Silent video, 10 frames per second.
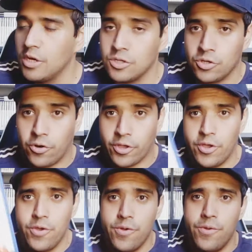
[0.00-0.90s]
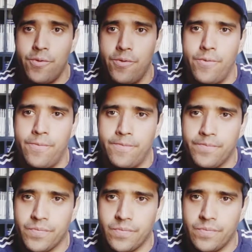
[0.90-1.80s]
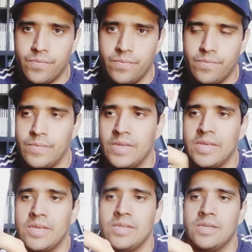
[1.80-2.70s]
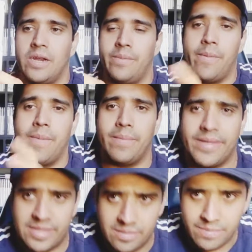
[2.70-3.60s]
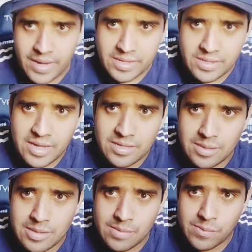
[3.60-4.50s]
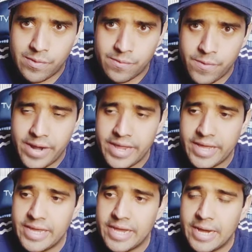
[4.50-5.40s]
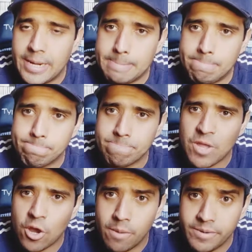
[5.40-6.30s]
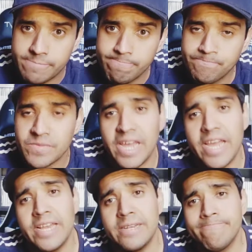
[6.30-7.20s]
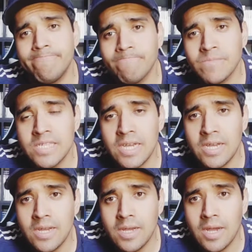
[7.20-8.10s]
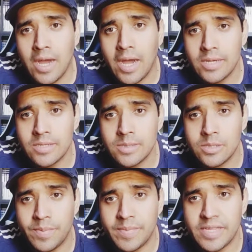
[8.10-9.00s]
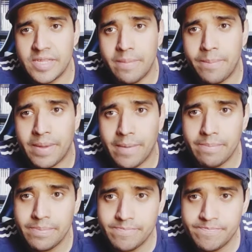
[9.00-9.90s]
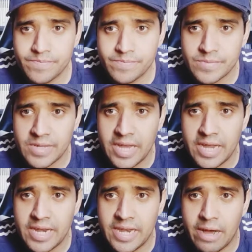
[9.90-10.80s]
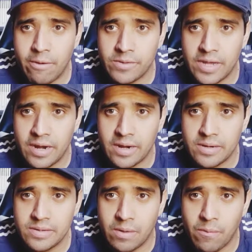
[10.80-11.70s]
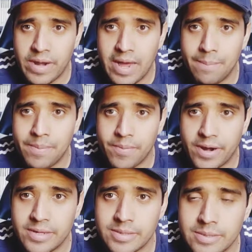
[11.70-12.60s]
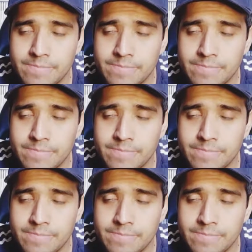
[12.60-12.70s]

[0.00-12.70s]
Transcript: Shoryu. I remember but back in the day these games were really um, common and I stupid me didn't pick them up and now they are they went up in price.